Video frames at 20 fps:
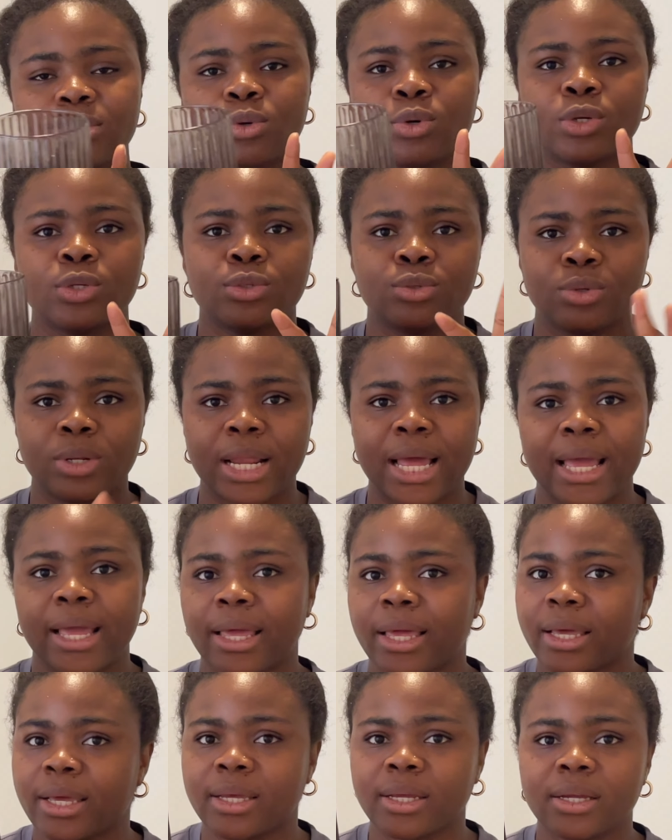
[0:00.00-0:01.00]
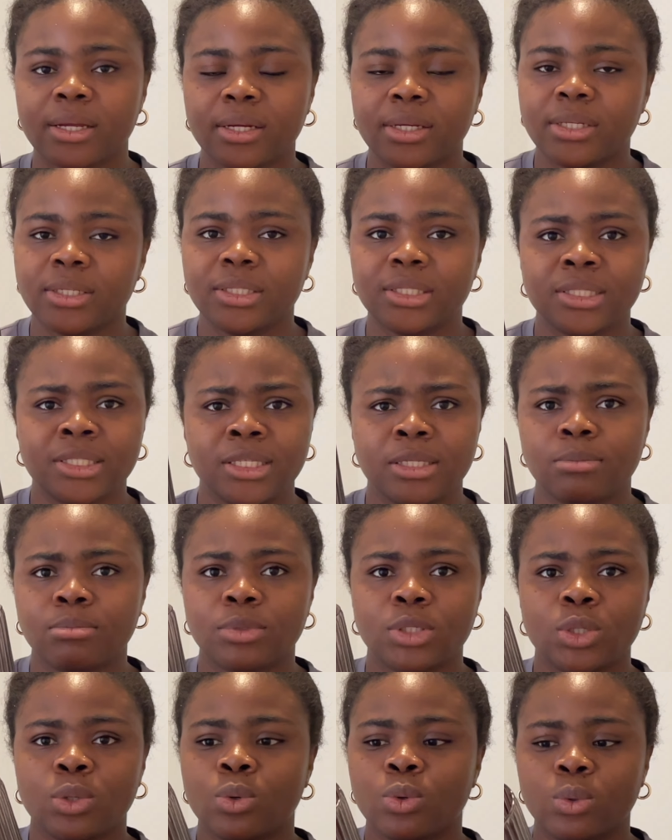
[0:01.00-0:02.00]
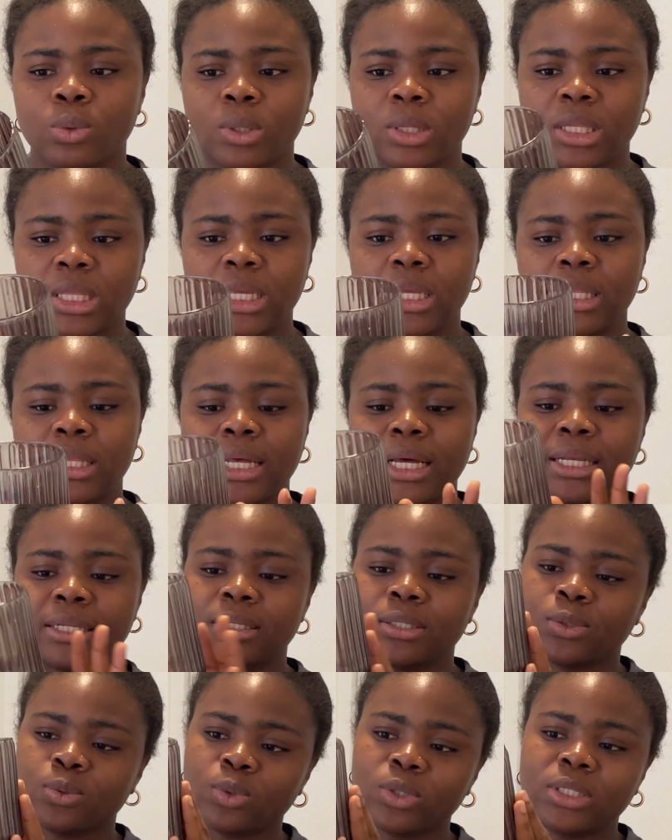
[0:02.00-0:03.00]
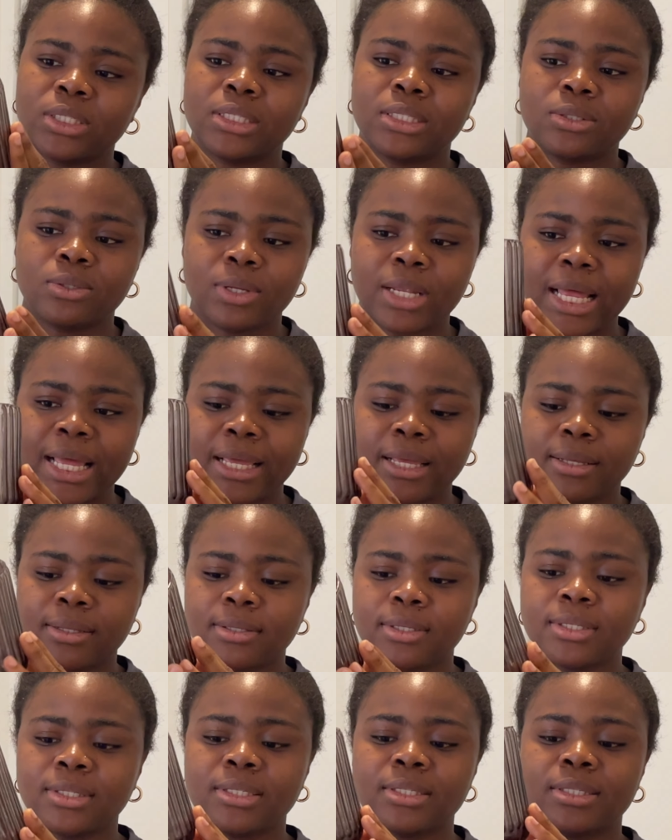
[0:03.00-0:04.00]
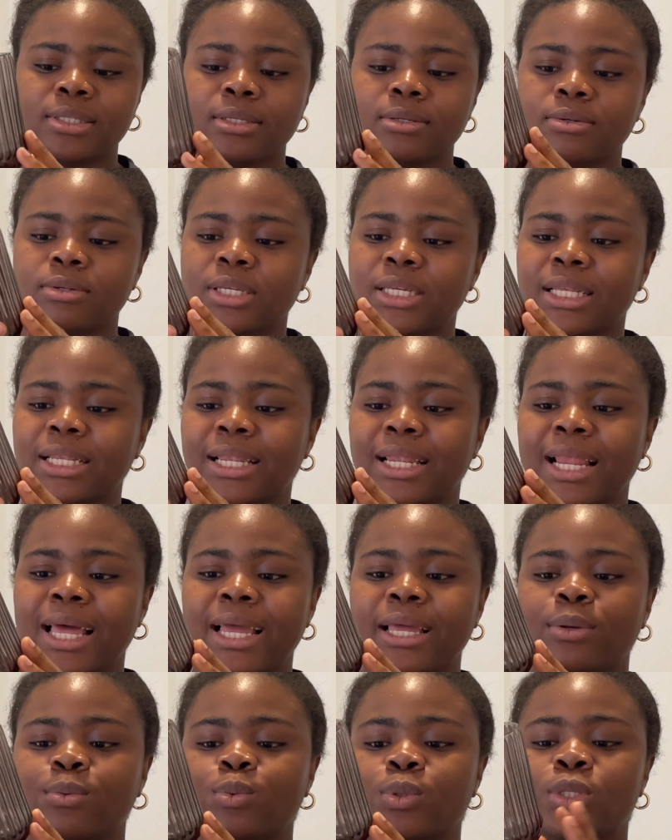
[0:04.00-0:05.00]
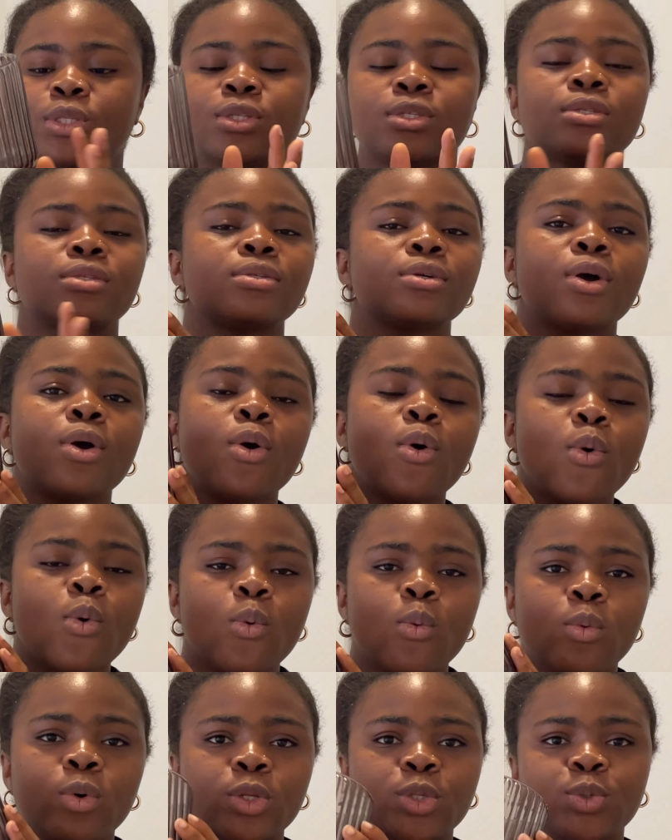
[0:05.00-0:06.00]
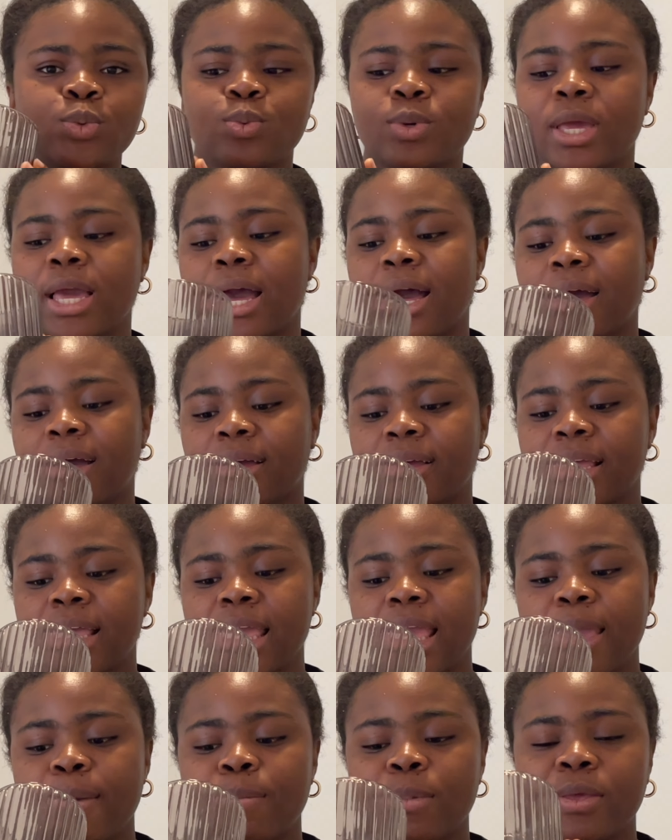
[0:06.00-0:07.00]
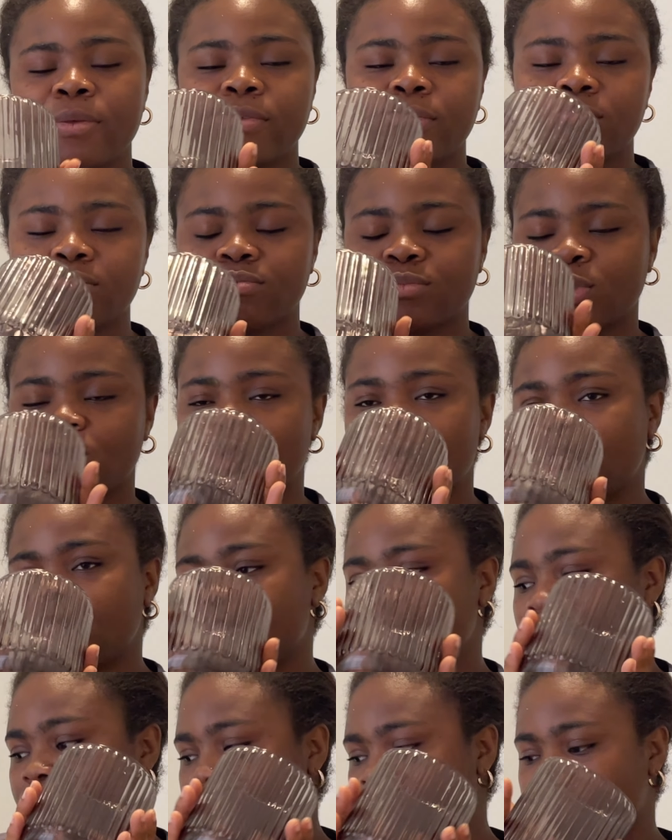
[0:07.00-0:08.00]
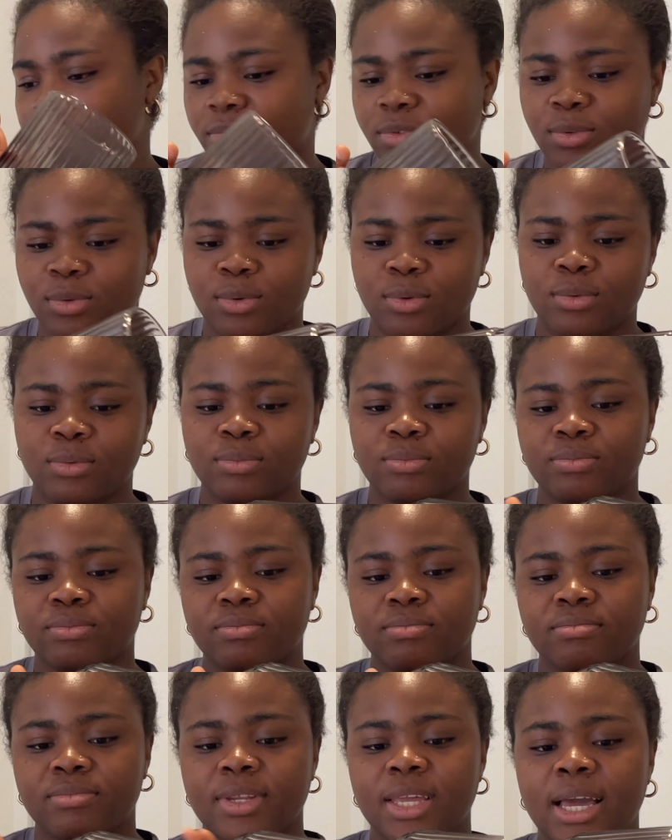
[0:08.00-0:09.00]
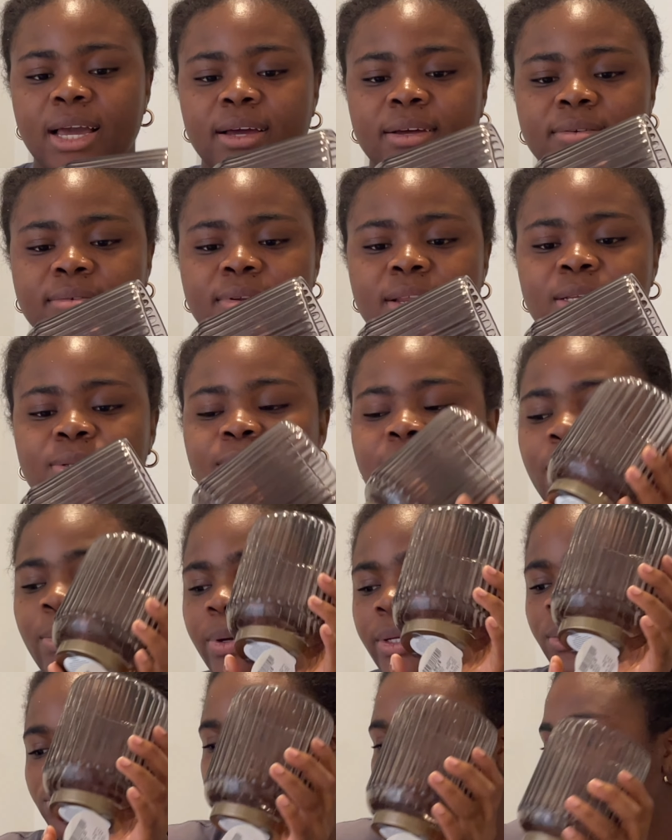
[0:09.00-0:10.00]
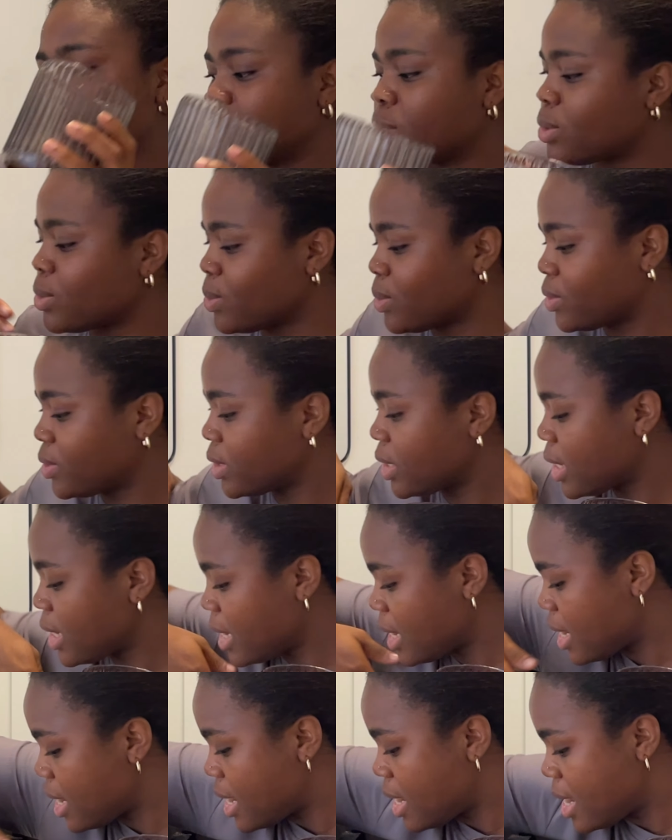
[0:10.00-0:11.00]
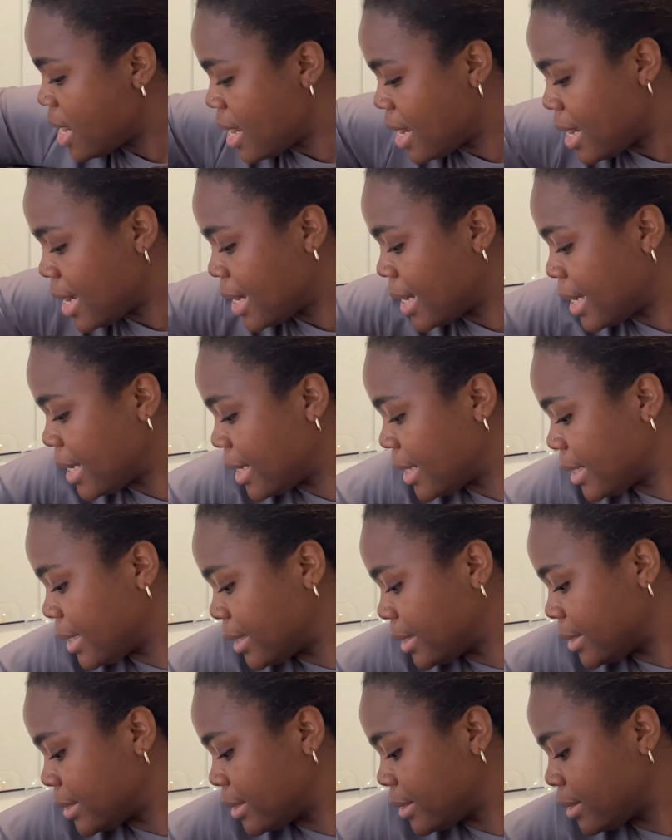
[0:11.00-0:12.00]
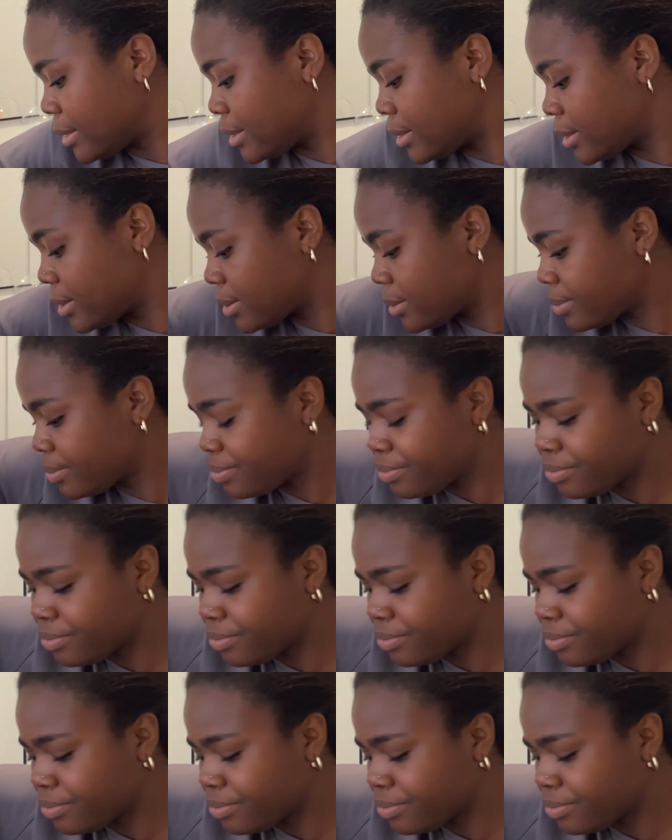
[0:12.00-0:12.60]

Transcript: going to like dim the whole thing. And this one is still like, this is still in line with what we are aiming to achieve. So yeah, that's why I went with this one. And